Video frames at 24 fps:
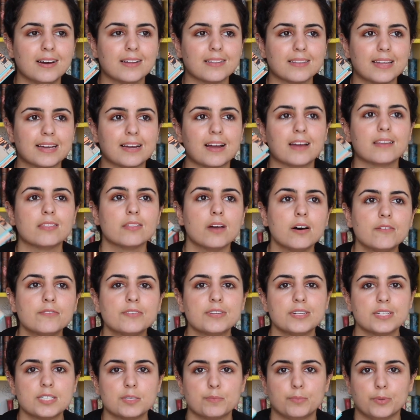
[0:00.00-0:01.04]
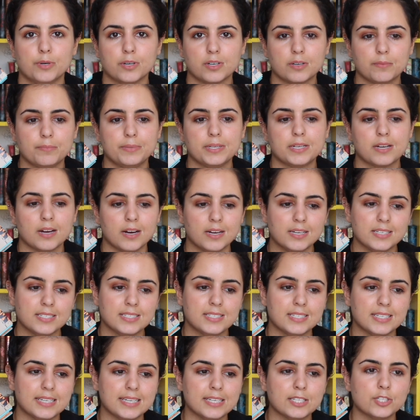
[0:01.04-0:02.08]
Like, I love this book because
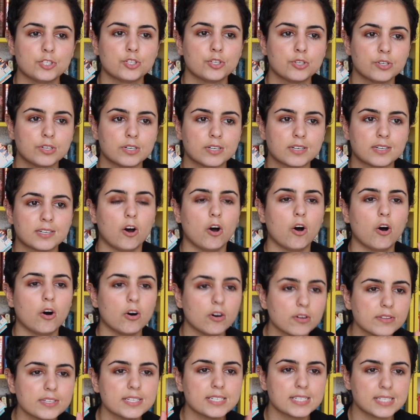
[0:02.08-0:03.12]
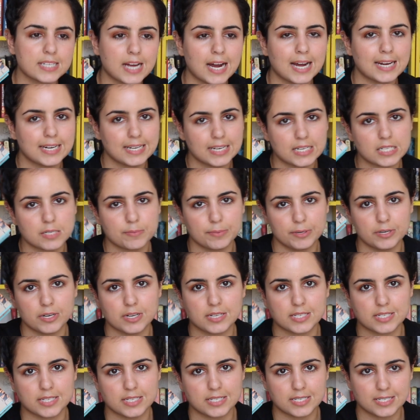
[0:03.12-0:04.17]
it took all these tiny
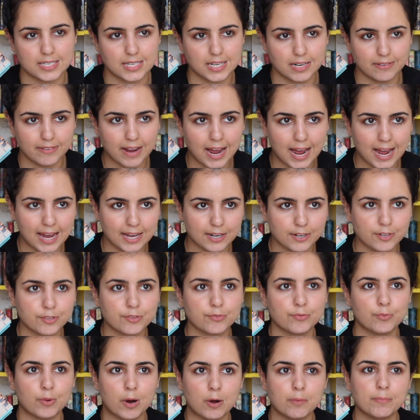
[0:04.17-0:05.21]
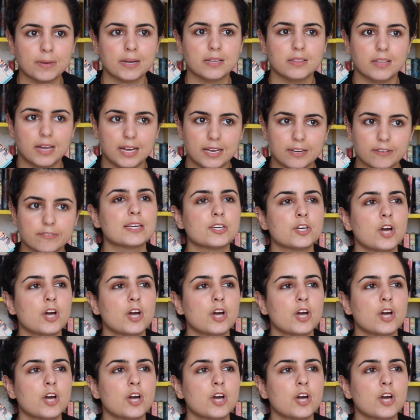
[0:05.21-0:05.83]
experiences that I've had throughout my life.